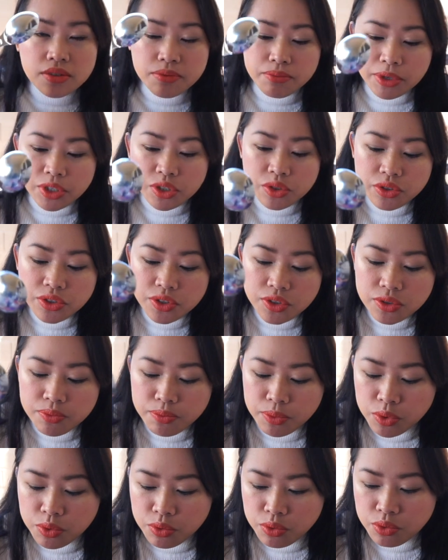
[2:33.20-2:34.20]
measuring
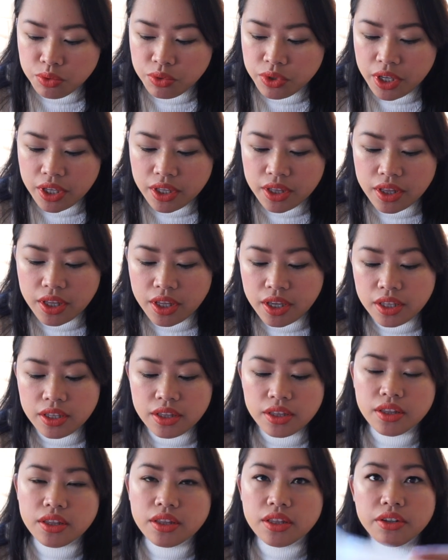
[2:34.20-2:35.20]
spoon and
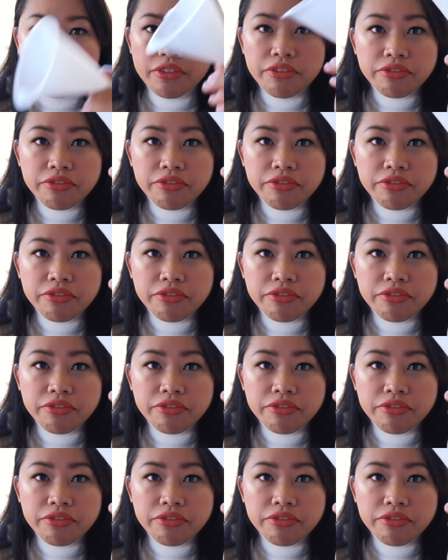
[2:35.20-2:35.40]
then